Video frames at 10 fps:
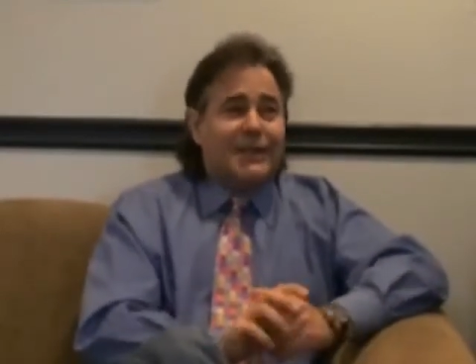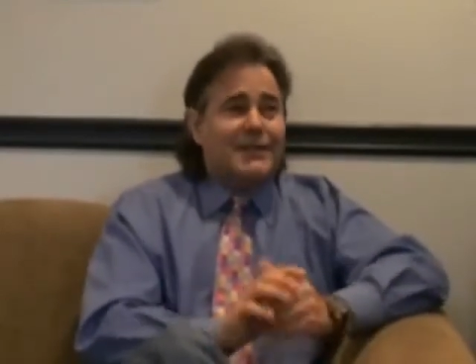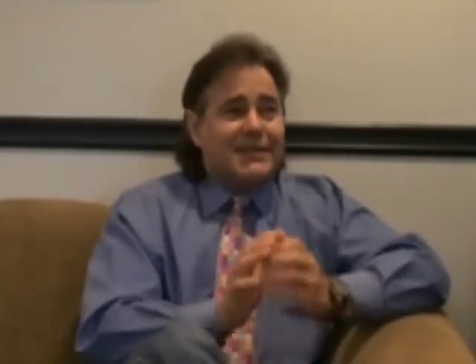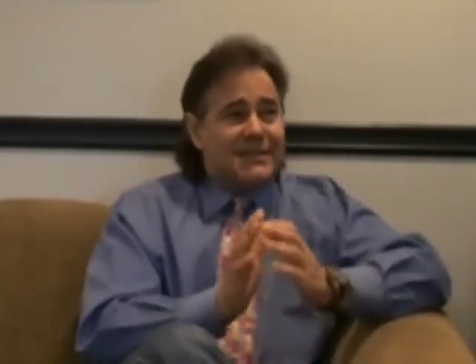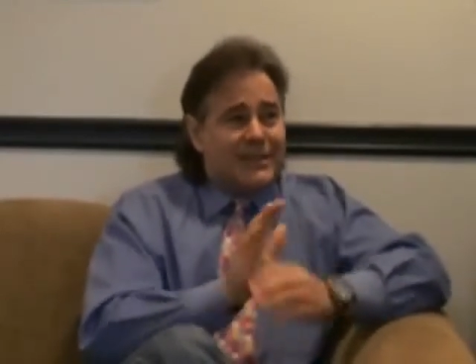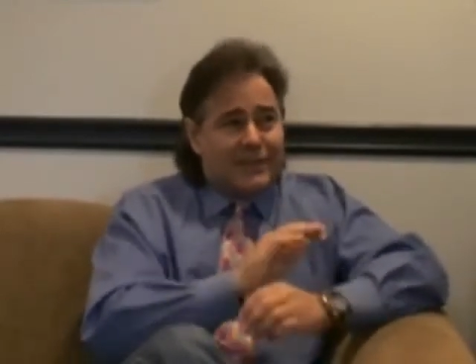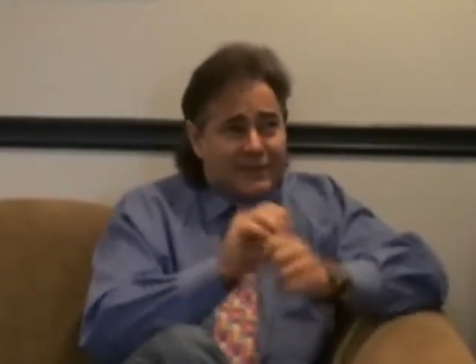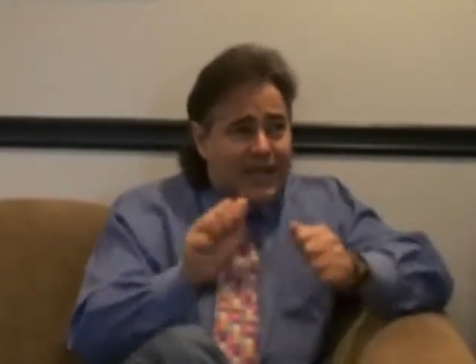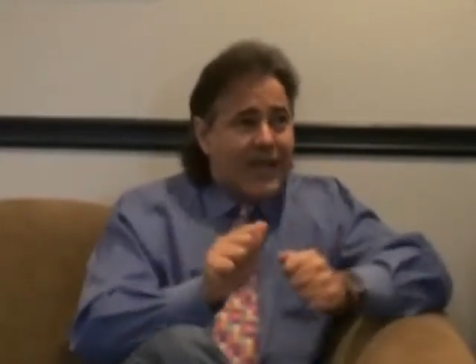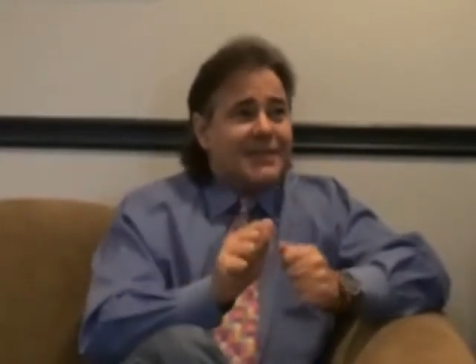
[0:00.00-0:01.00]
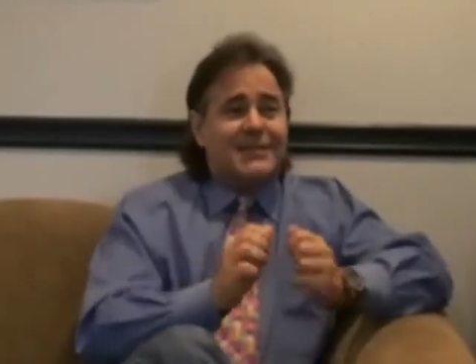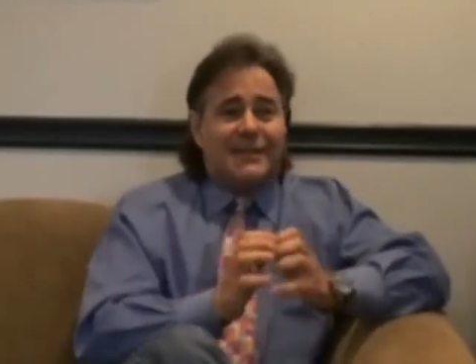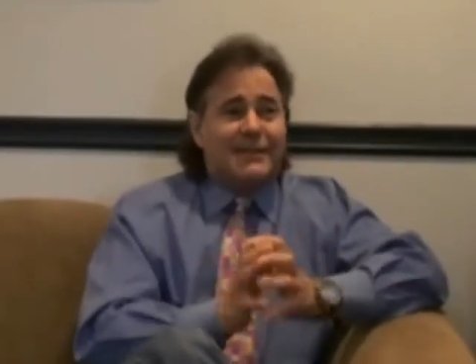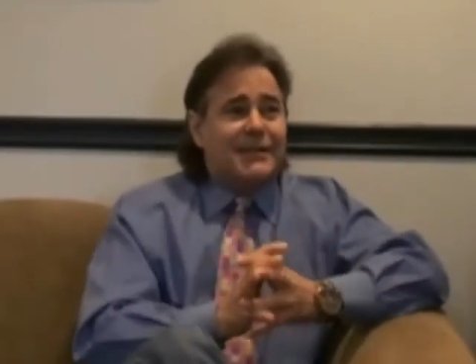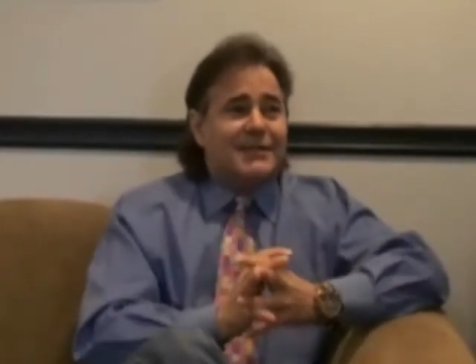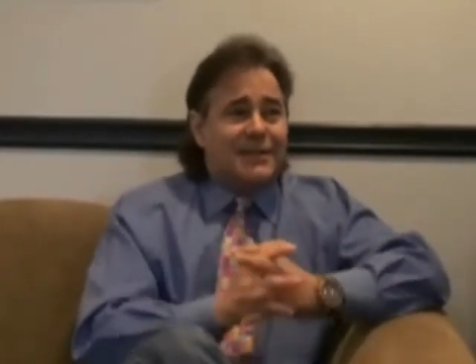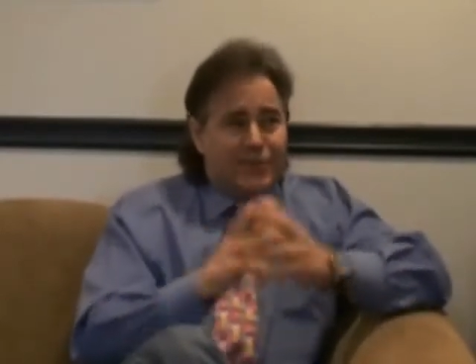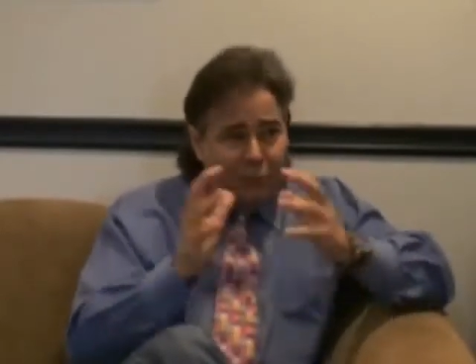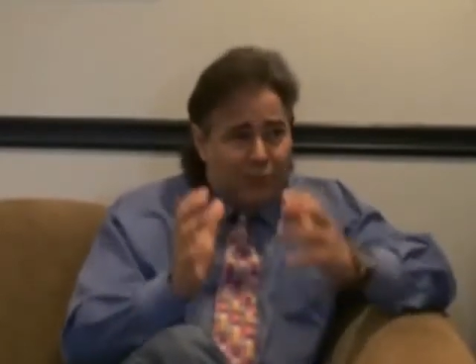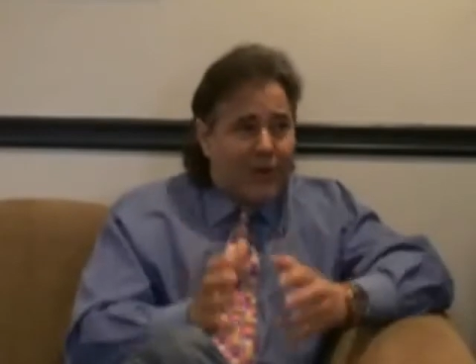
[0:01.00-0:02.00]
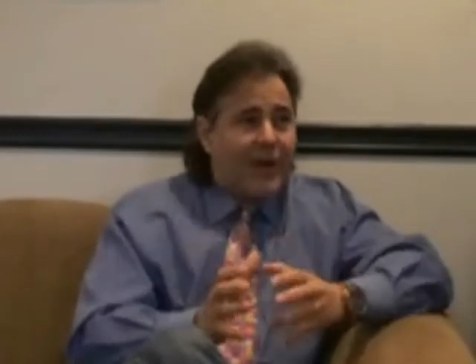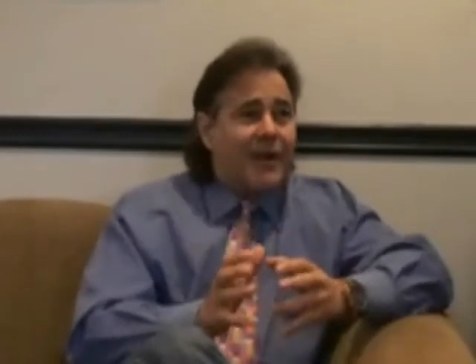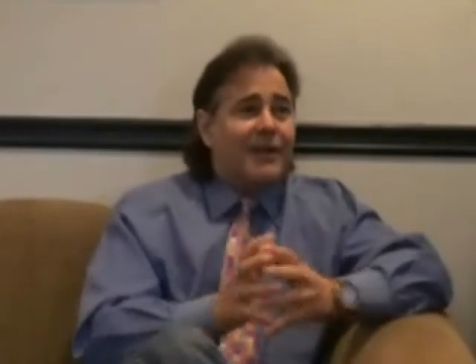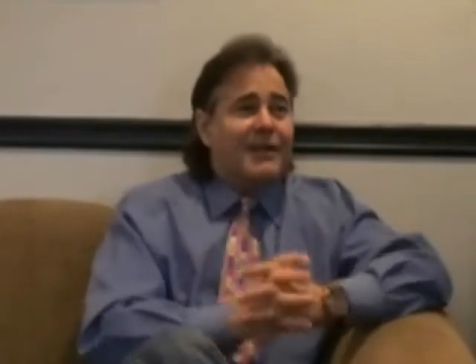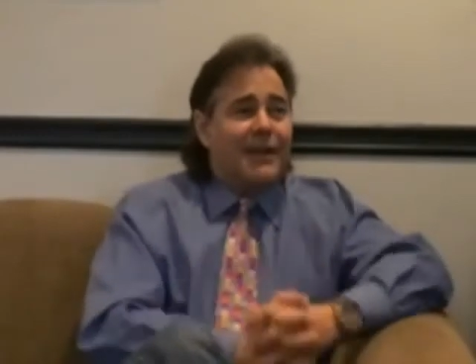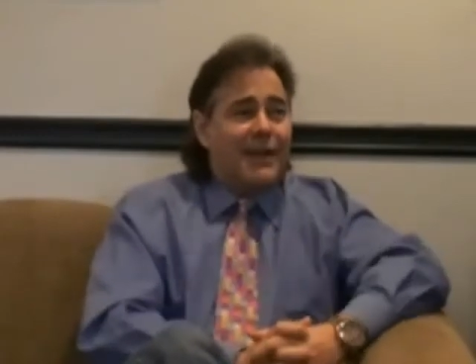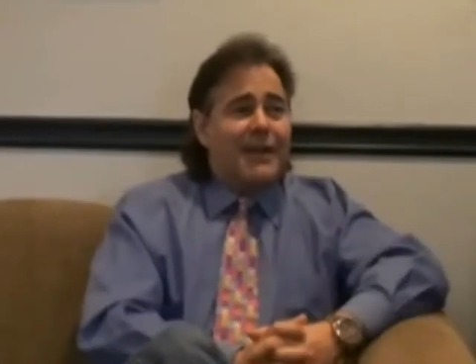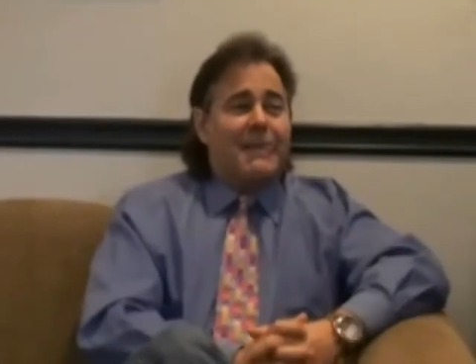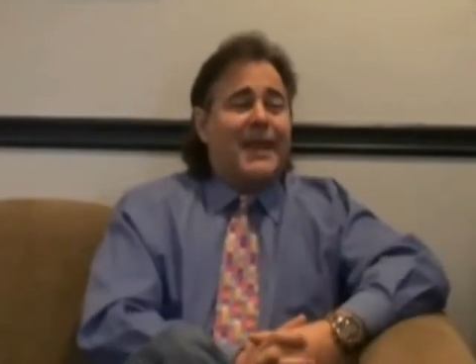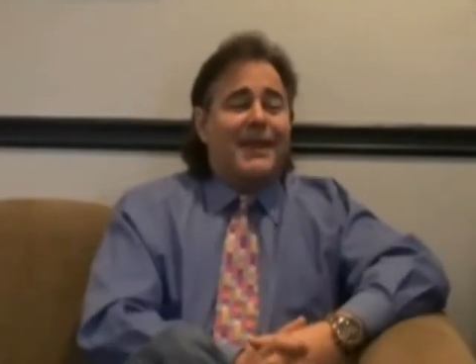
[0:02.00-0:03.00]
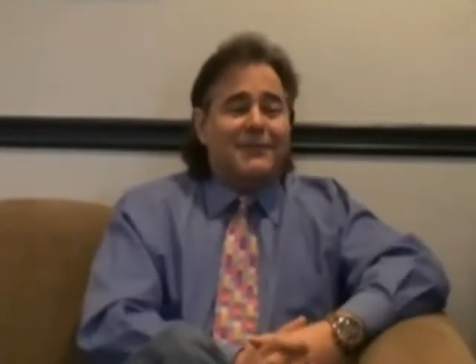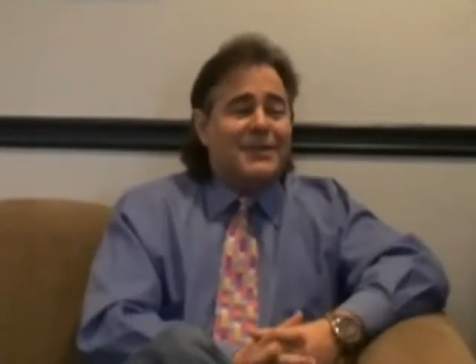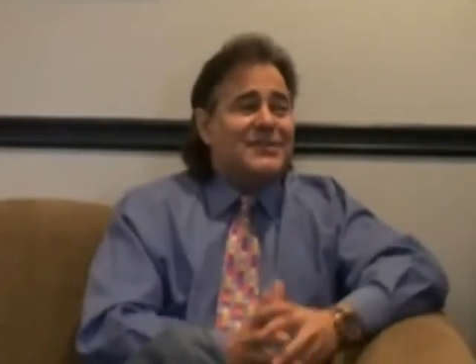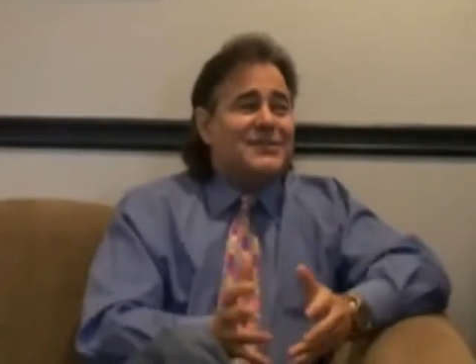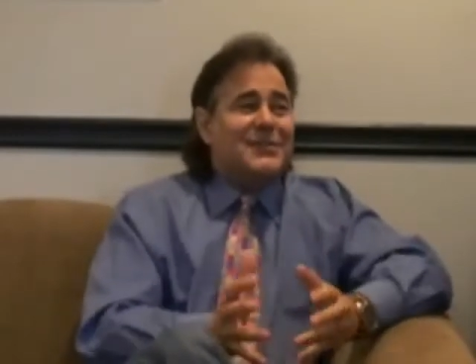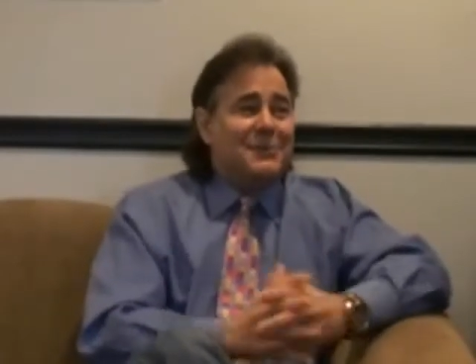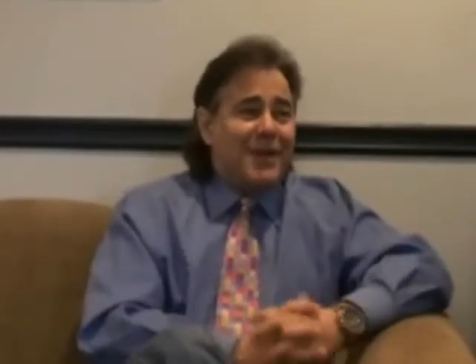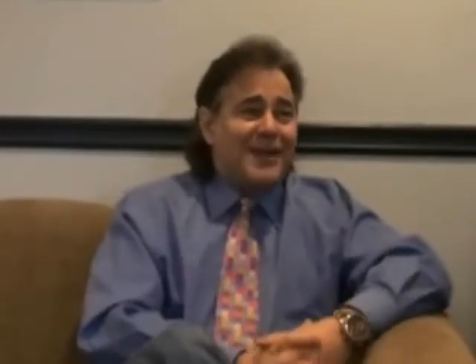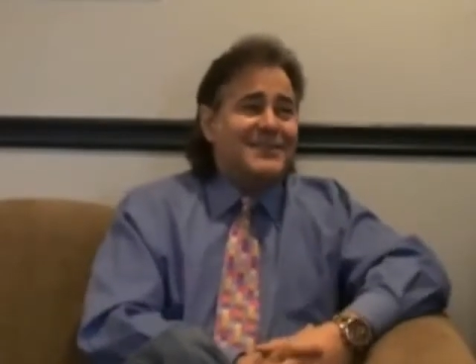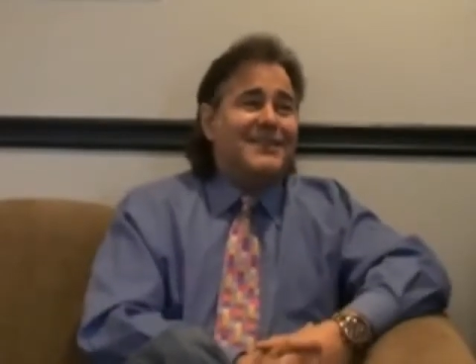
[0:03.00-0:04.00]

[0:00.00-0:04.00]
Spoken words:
does his little dance, and he does a little prayer, and wishes you the best.